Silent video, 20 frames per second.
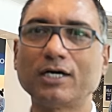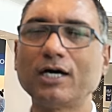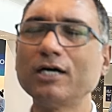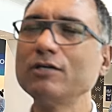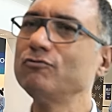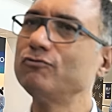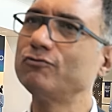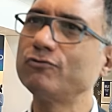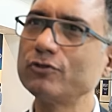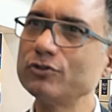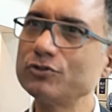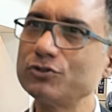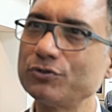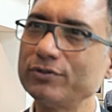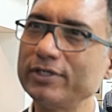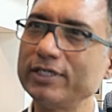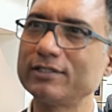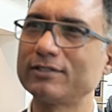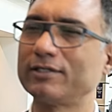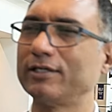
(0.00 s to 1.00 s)

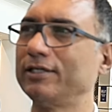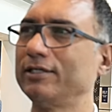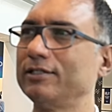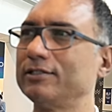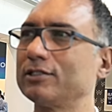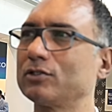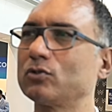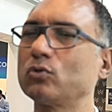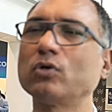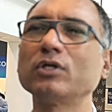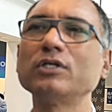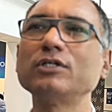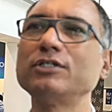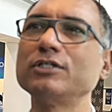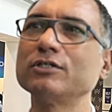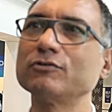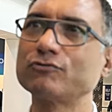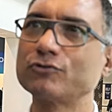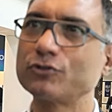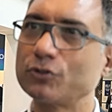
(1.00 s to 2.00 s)
unfortunately, the
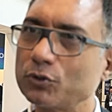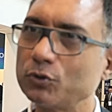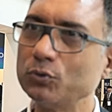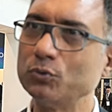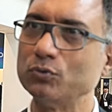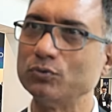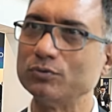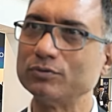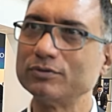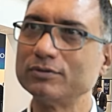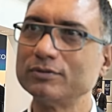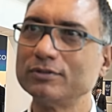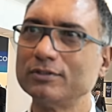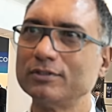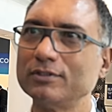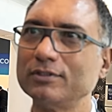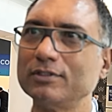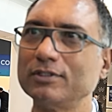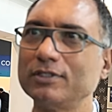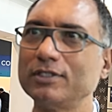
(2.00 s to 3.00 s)
quality of crew
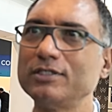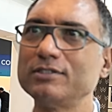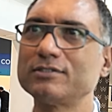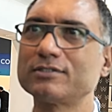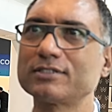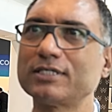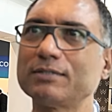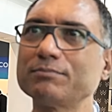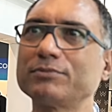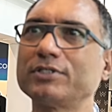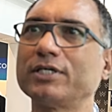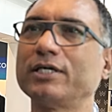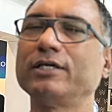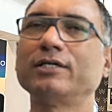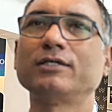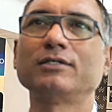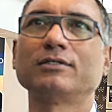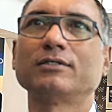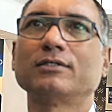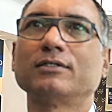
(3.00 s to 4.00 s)
is
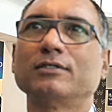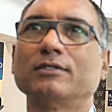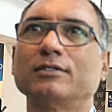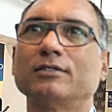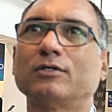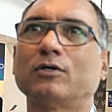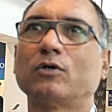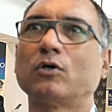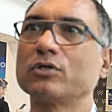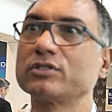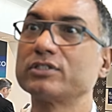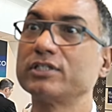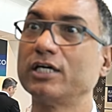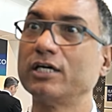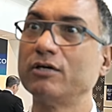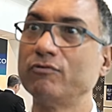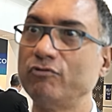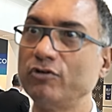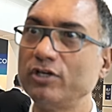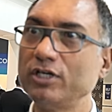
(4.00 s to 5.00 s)
something, or
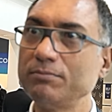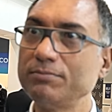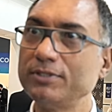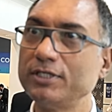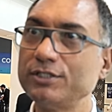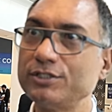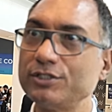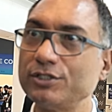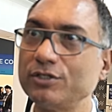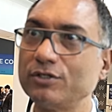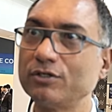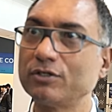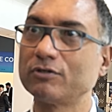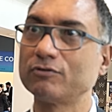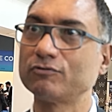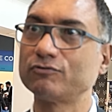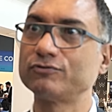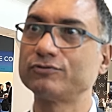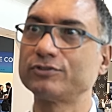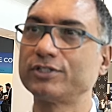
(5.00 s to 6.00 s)
the availability
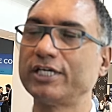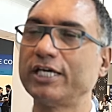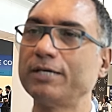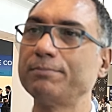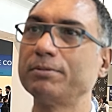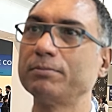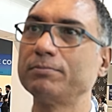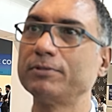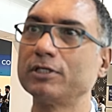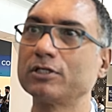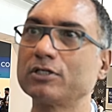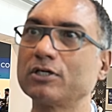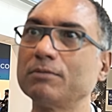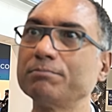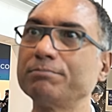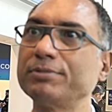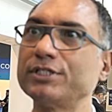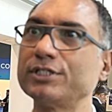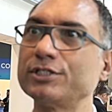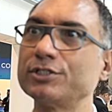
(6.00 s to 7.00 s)
of capable,
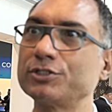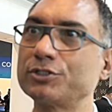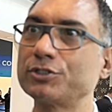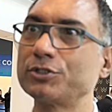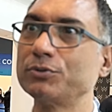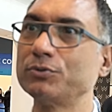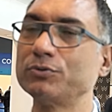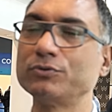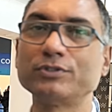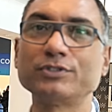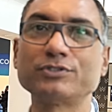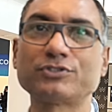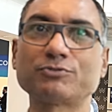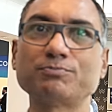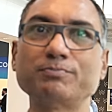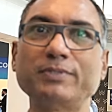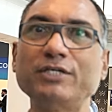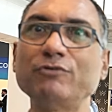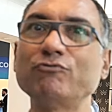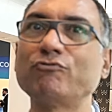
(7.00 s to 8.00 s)
competent crew is
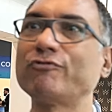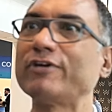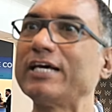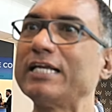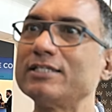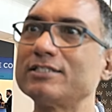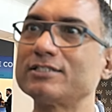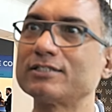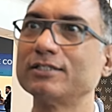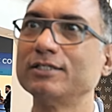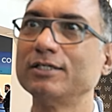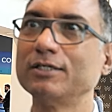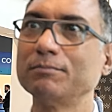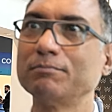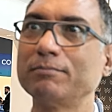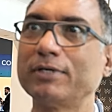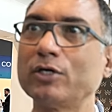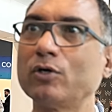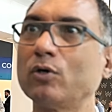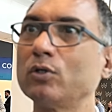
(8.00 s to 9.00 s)
being felt
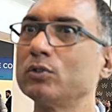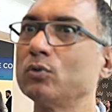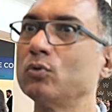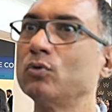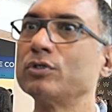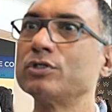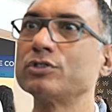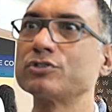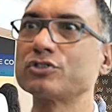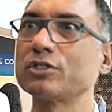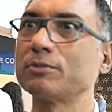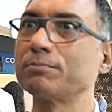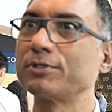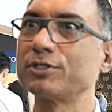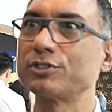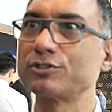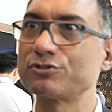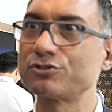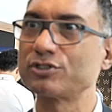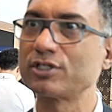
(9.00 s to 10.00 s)
by all the owners,
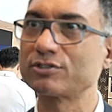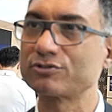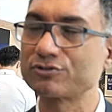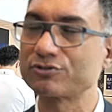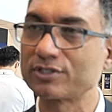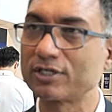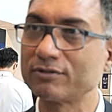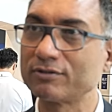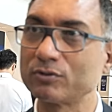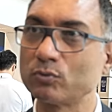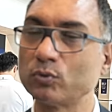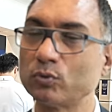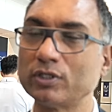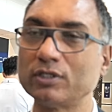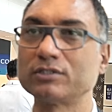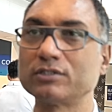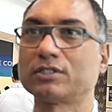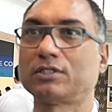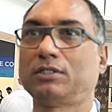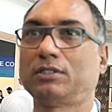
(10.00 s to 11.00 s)
operators, charters around the
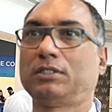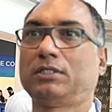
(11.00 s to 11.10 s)
world.